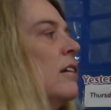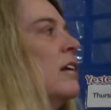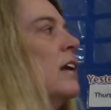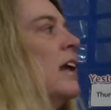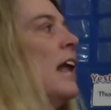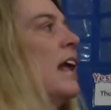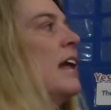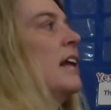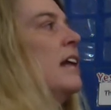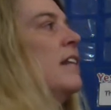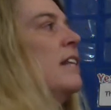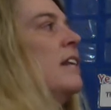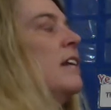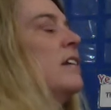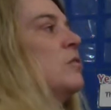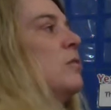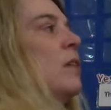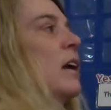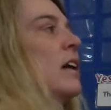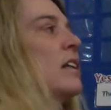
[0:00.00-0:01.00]
And in
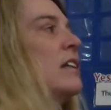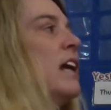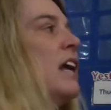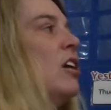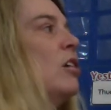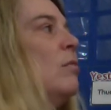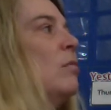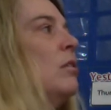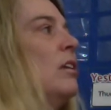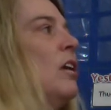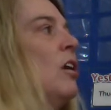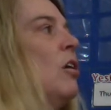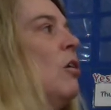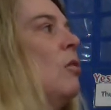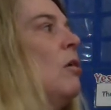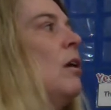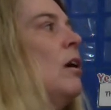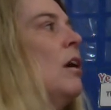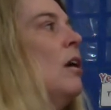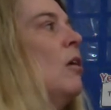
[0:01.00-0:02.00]
this rectangle
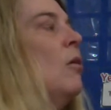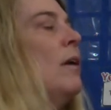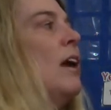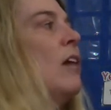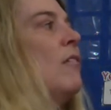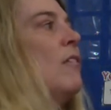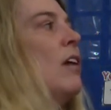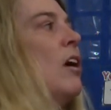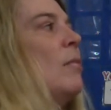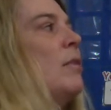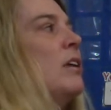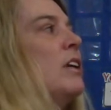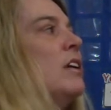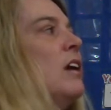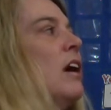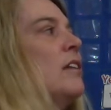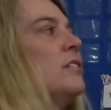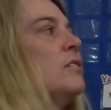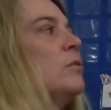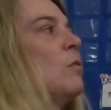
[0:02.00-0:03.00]
below, we have how many
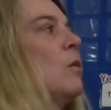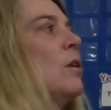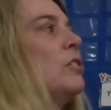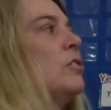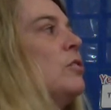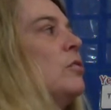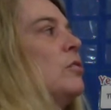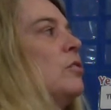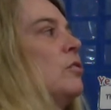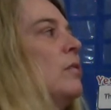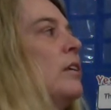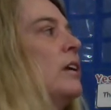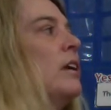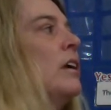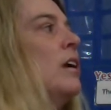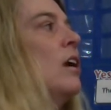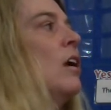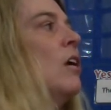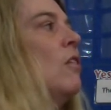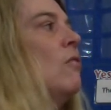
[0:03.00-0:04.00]
dots? 1, 2,
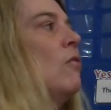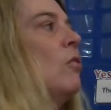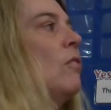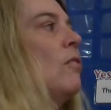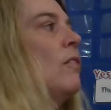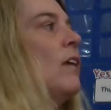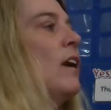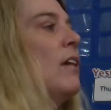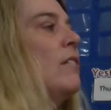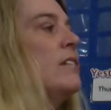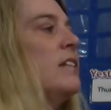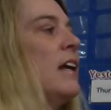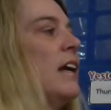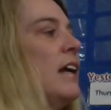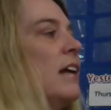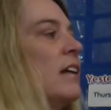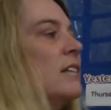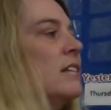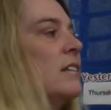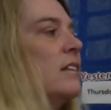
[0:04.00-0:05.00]
3, 4, 5,
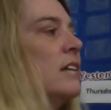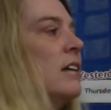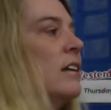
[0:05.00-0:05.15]
6.